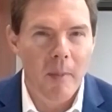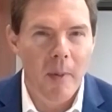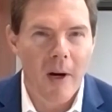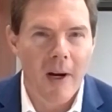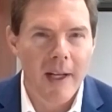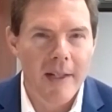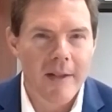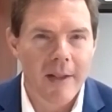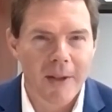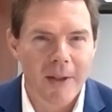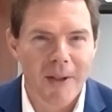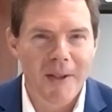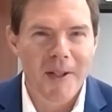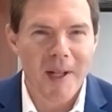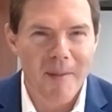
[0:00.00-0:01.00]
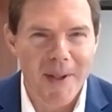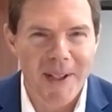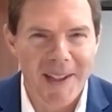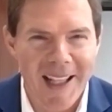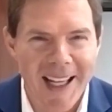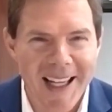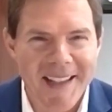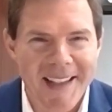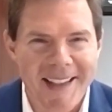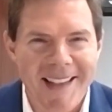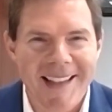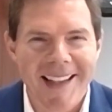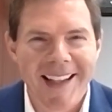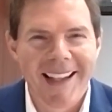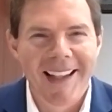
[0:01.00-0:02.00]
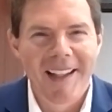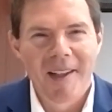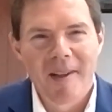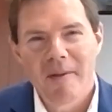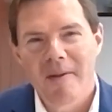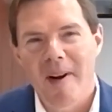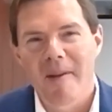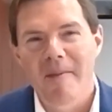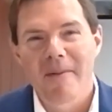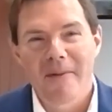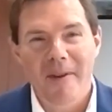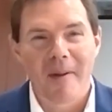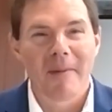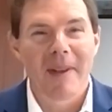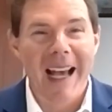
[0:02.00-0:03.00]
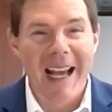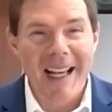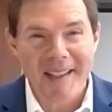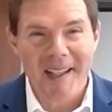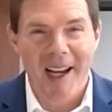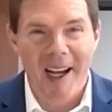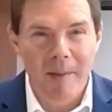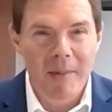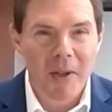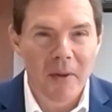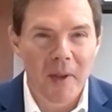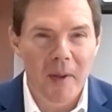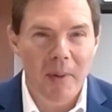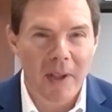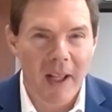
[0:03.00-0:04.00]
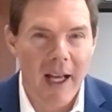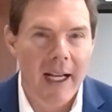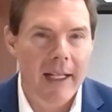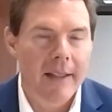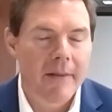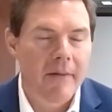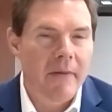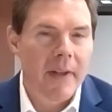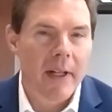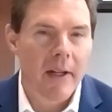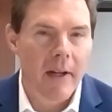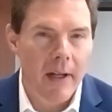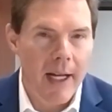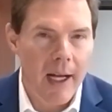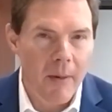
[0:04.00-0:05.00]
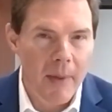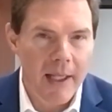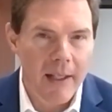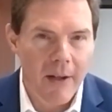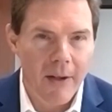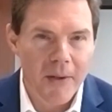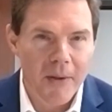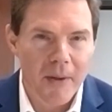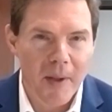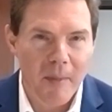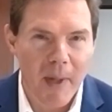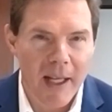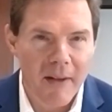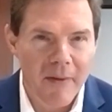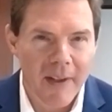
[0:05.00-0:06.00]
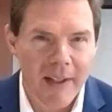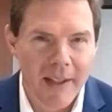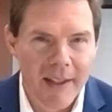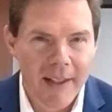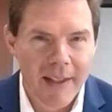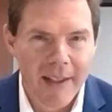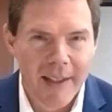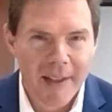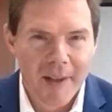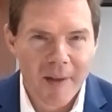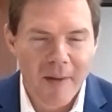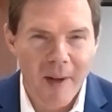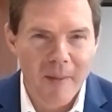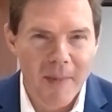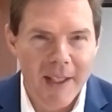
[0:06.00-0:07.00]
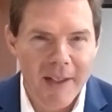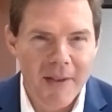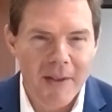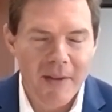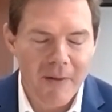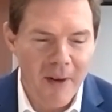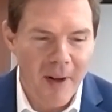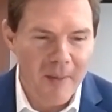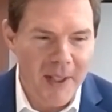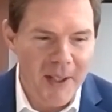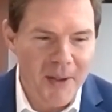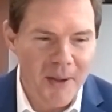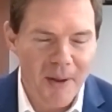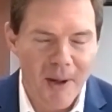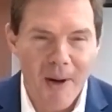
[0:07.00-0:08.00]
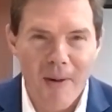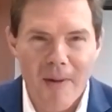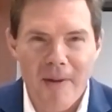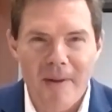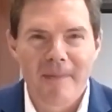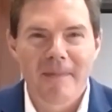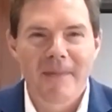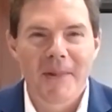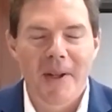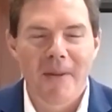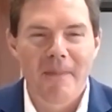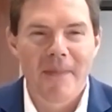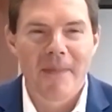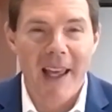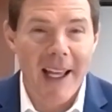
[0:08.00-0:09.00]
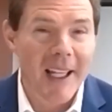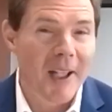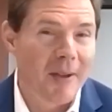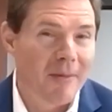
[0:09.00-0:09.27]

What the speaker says: a pause to learn some of the lessons from last time to apply and figure out how we can all sort of benefit from this growth. So thank